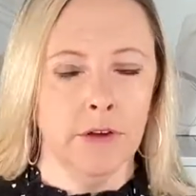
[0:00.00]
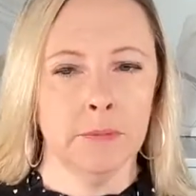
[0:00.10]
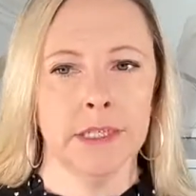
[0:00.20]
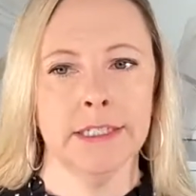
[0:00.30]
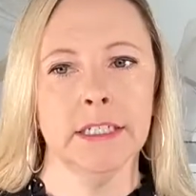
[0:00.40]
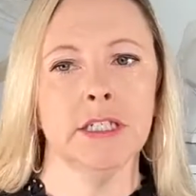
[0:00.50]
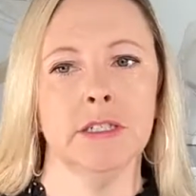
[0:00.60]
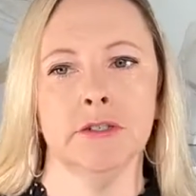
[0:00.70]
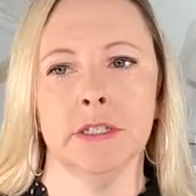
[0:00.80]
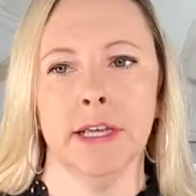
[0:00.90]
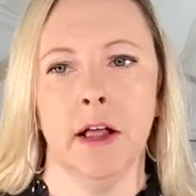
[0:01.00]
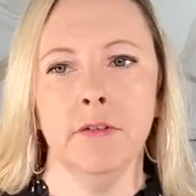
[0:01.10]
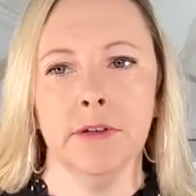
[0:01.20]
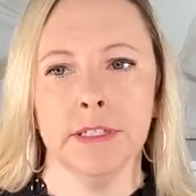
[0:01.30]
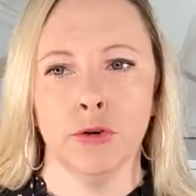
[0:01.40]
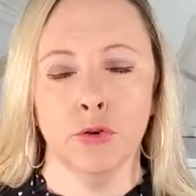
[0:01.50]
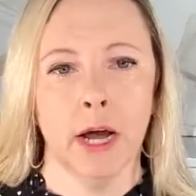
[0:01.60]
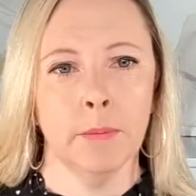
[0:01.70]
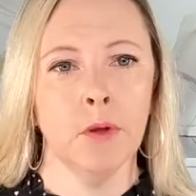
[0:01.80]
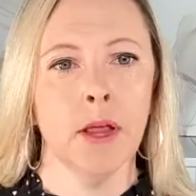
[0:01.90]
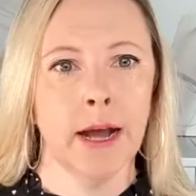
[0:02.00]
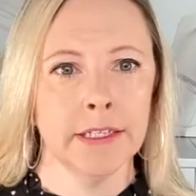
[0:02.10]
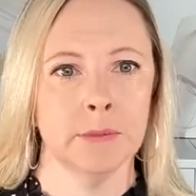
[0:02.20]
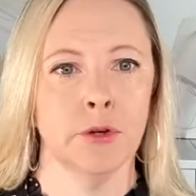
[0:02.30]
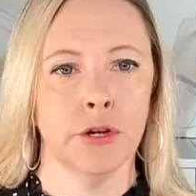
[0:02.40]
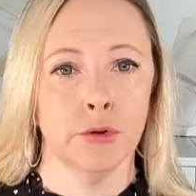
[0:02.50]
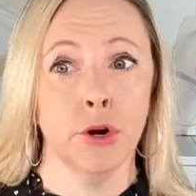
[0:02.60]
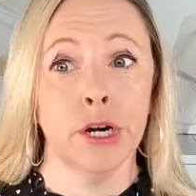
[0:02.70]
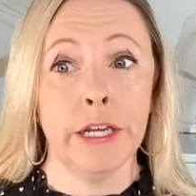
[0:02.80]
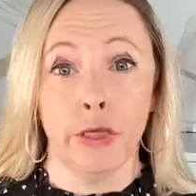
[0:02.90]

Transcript: and position yourself as a credible expert authority,